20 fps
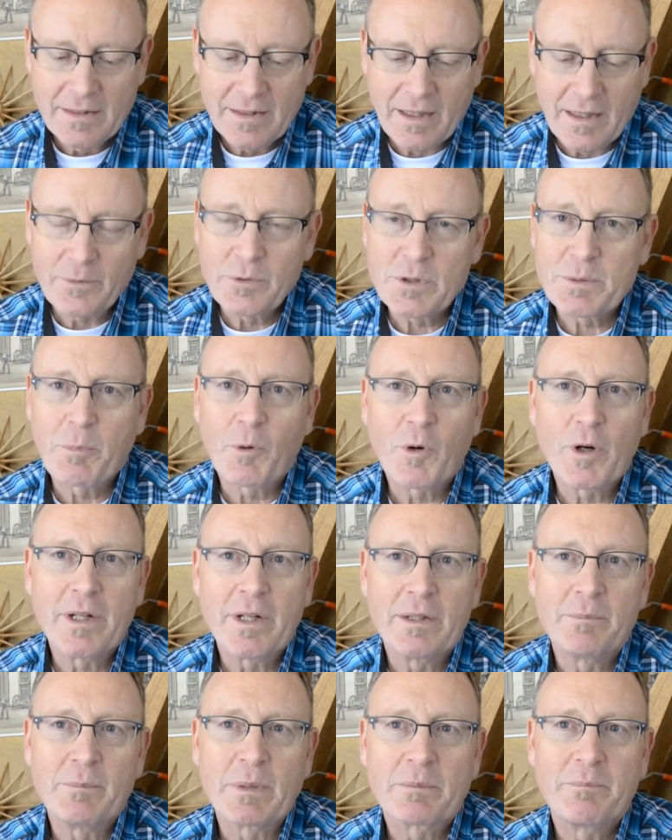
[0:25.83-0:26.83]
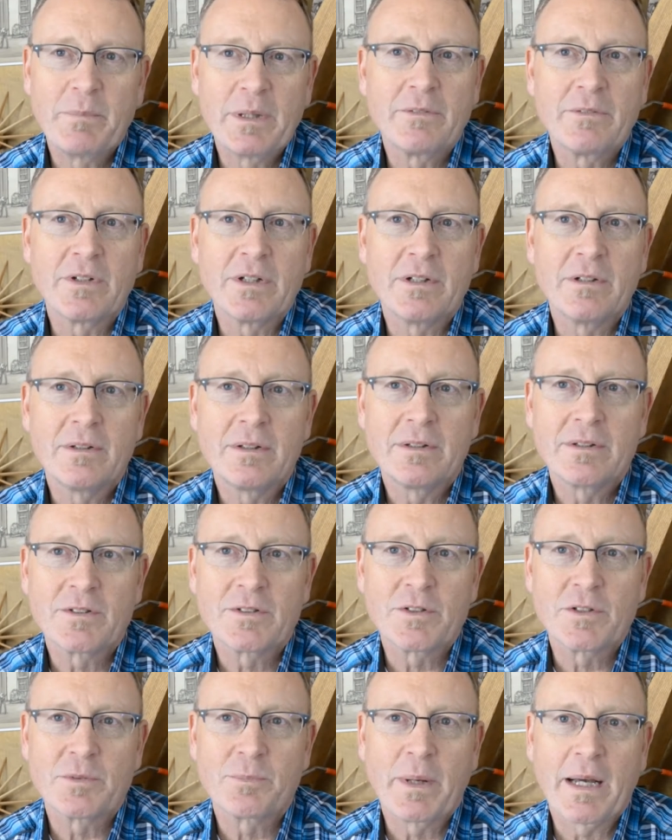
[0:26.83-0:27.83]
I was born in McMinnville. This
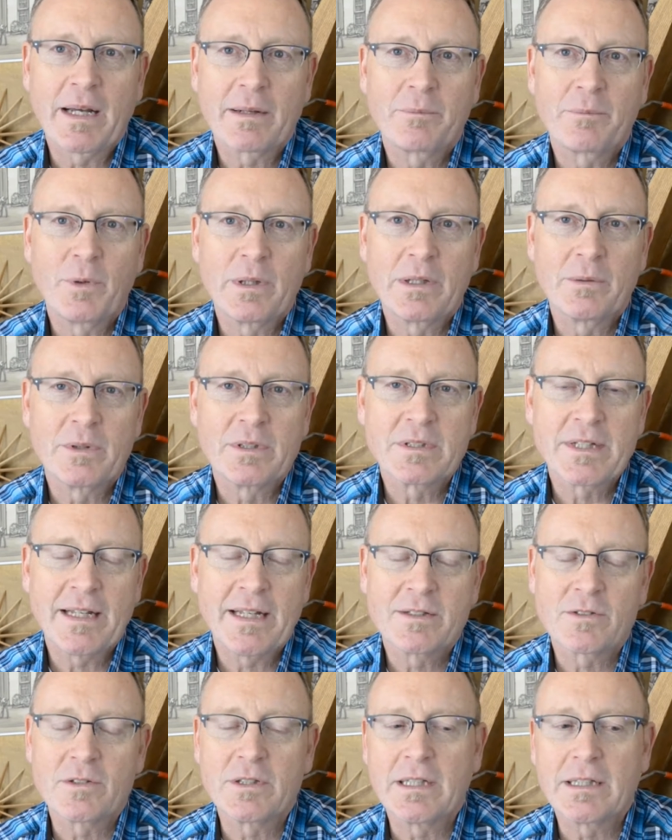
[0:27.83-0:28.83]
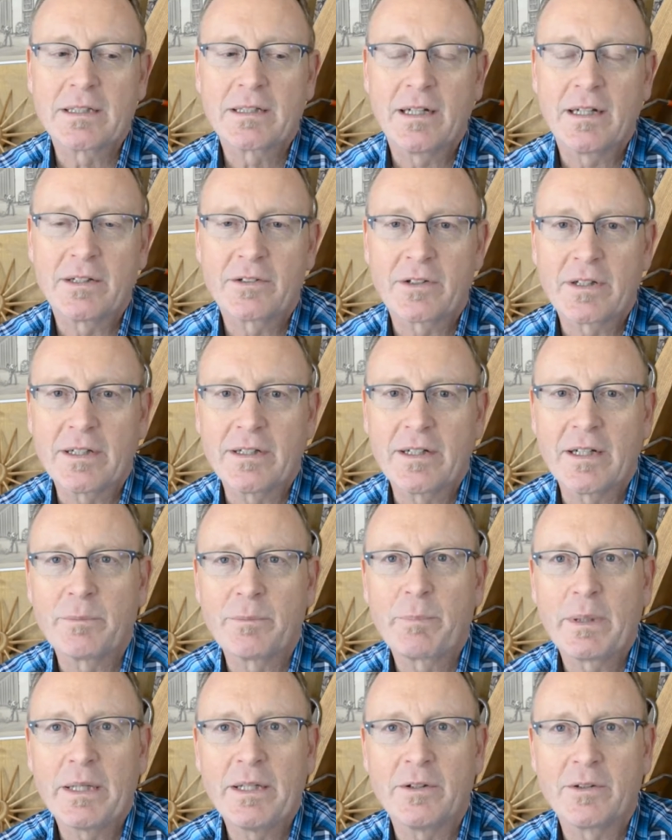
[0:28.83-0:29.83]
is back when it was hazelnut country and
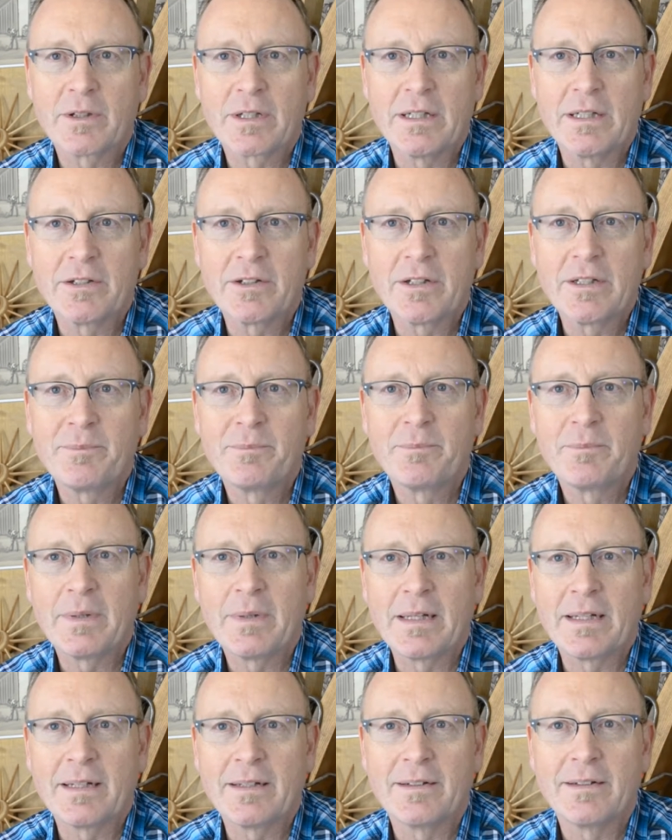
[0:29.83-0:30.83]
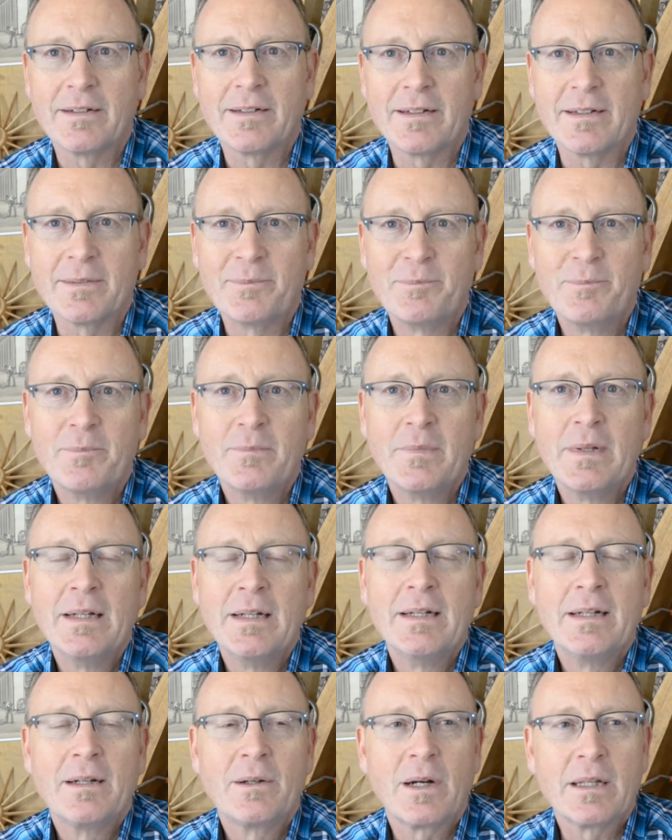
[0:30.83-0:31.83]
not Pinot country. And uh,
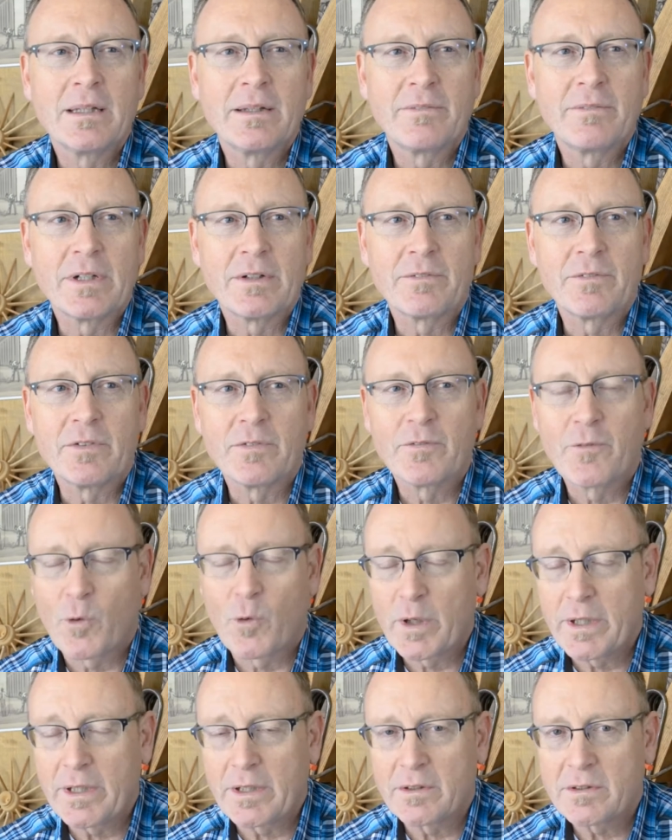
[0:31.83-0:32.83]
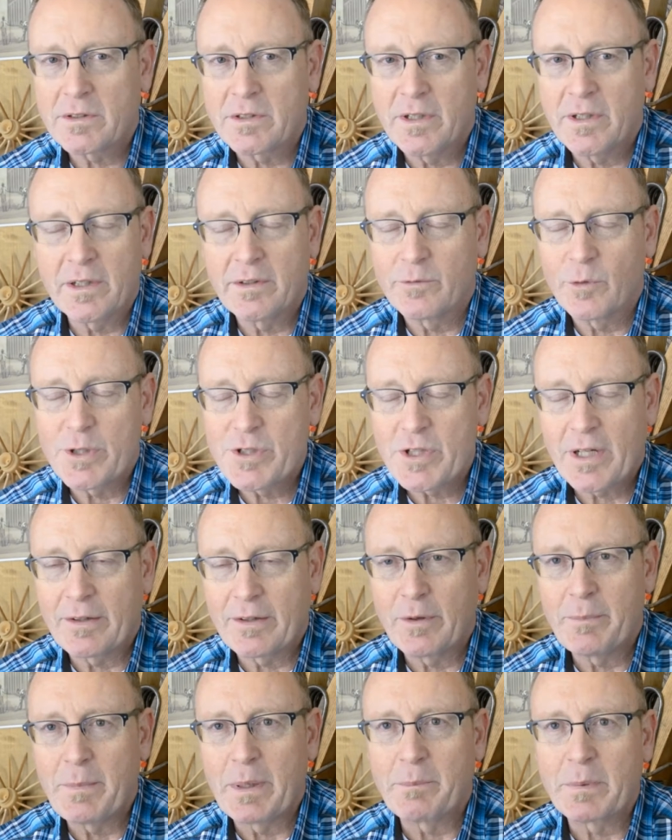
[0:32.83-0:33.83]
I lived there for four years, none of which I
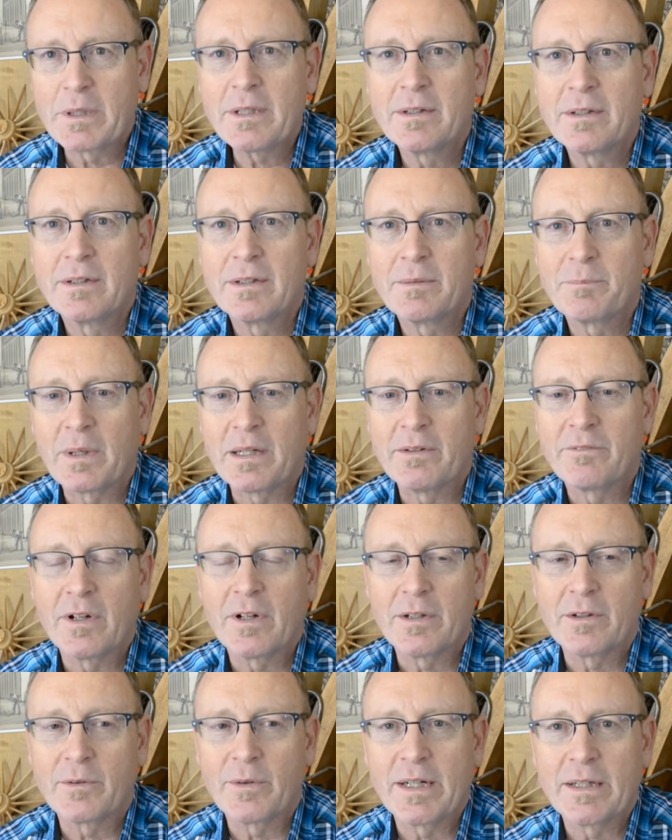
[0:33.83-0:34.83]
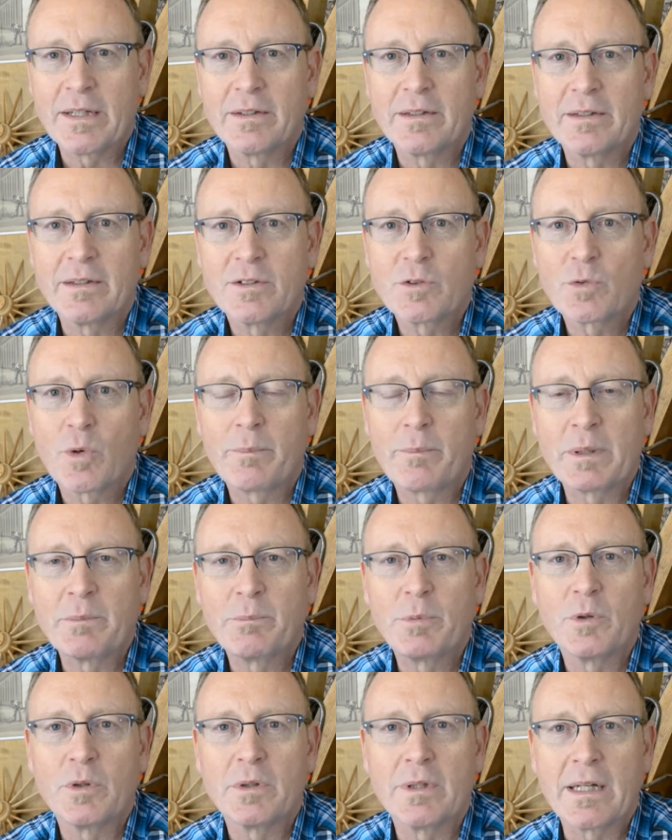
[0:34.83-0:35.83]
remember. My father ran the swimming
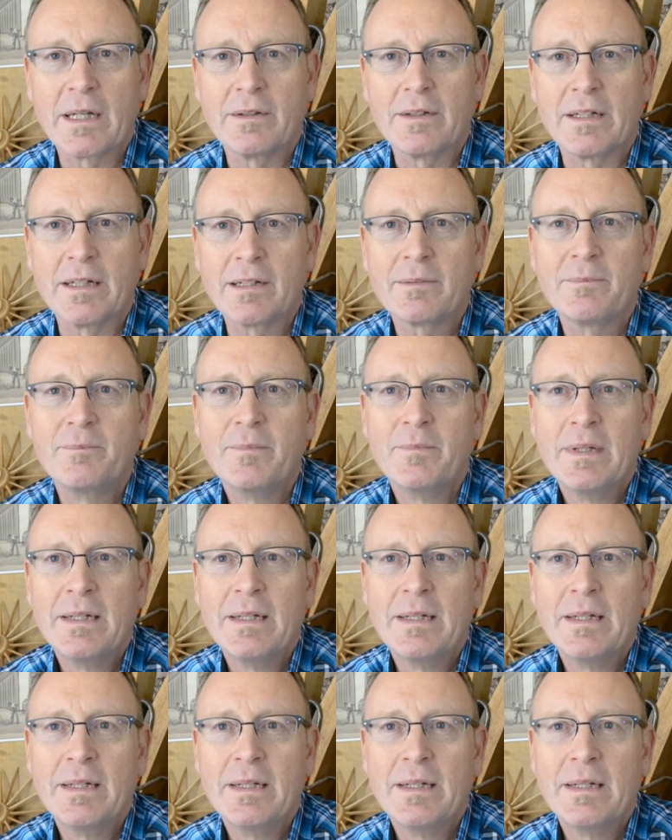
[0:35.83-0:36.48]
pool down there.